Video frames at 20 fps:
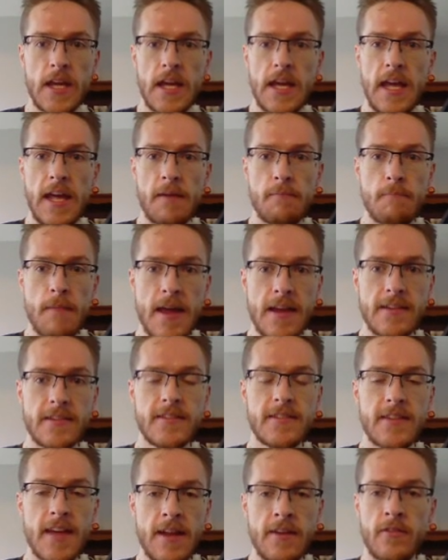it makes
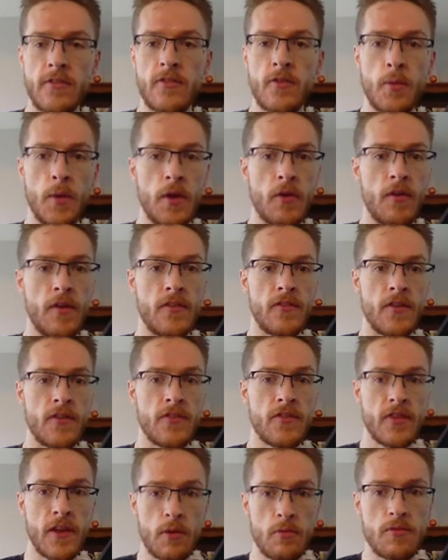sense to increase his
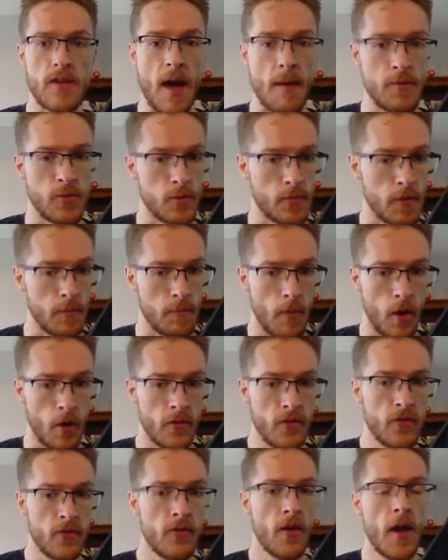skill damage with the
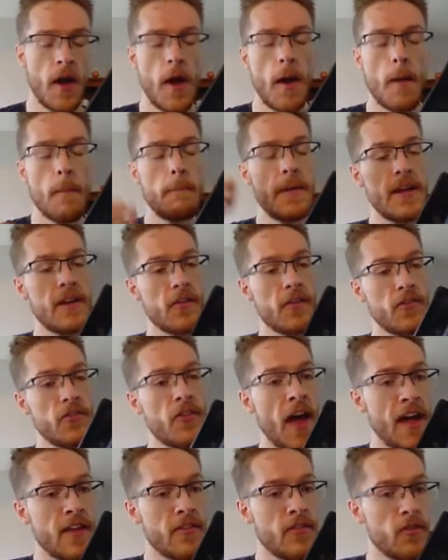mods, because
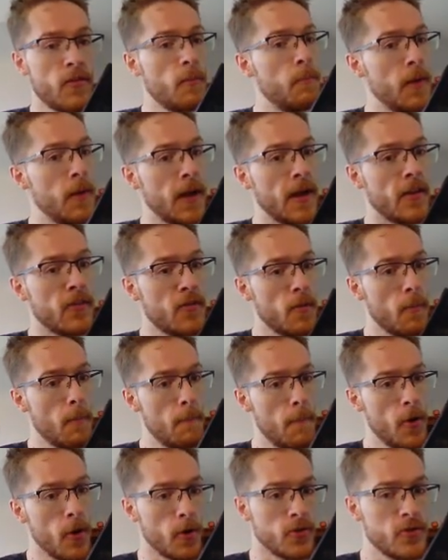that's the biggest
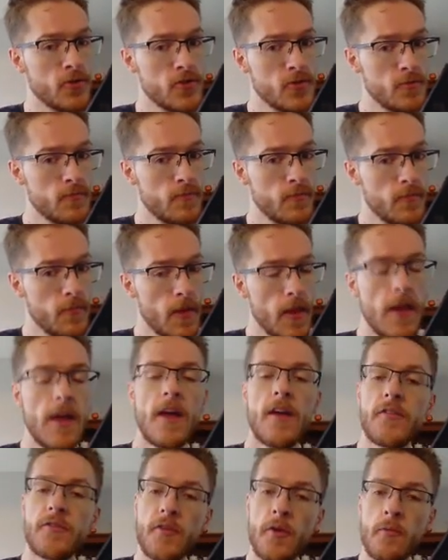push.
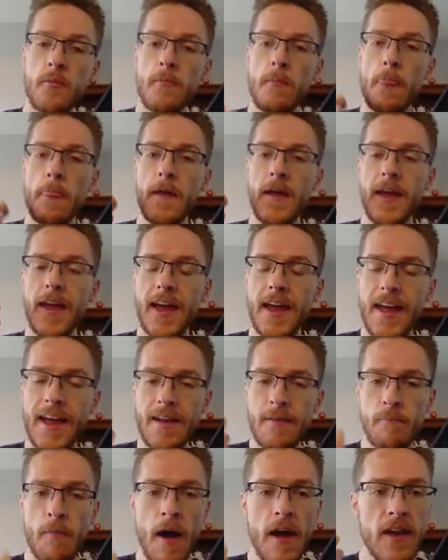So
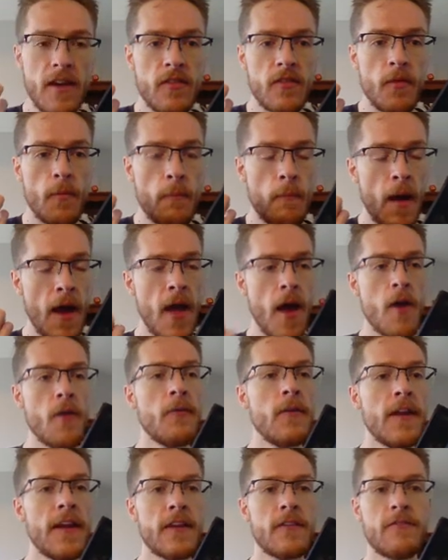my
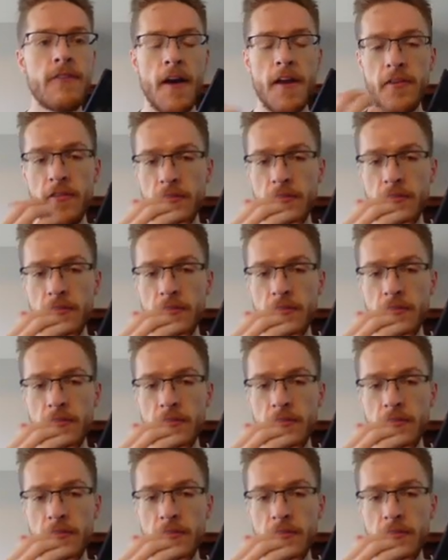only advice